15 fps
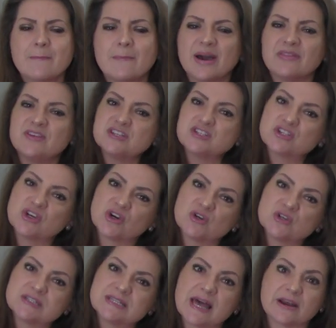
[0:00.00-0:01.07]
But these
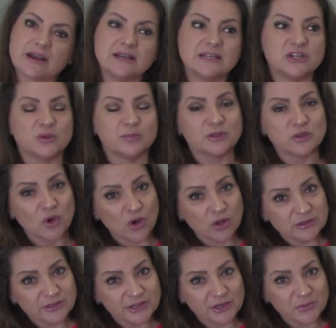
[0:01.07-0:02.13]
girls are a little bit
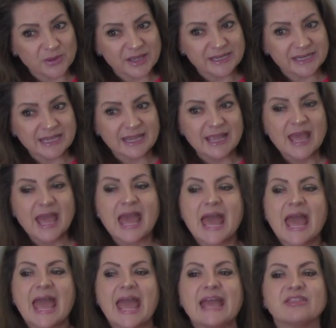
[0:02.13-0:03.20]
older already,
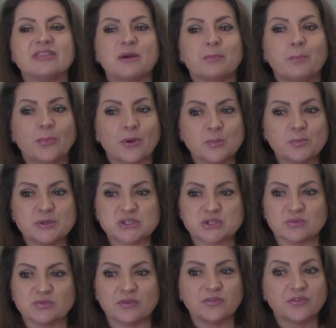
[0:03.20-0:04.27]
and the purpose
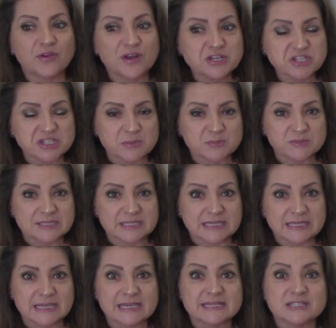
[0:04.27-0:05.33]
of a friendship
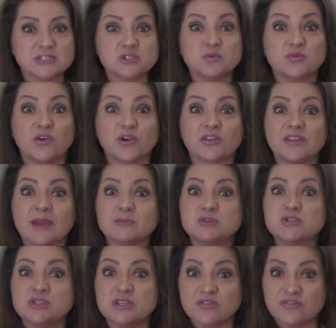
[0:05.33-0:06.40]
tea is for them
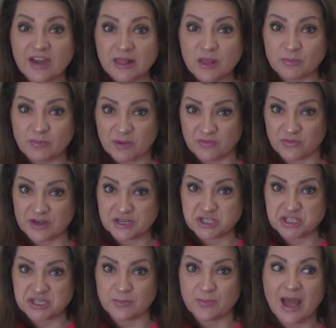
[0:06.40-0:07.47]
to develop a
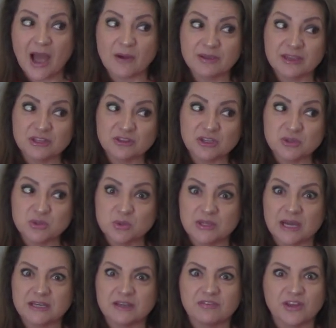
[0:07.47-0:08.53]
friendship. How can they do
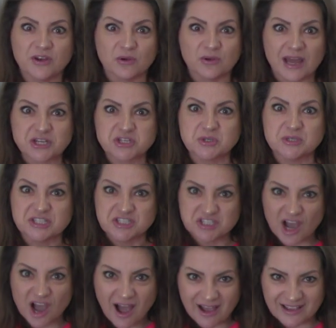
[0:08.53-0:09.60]
that if they don't actually
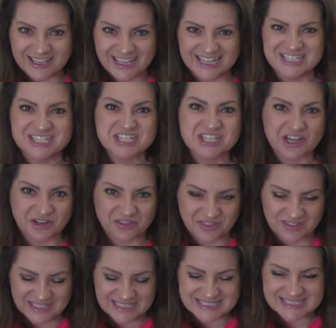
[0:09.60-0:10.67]
talk and share
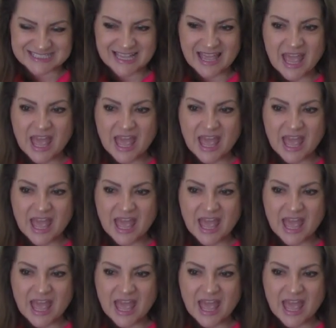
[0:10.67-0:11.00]
things?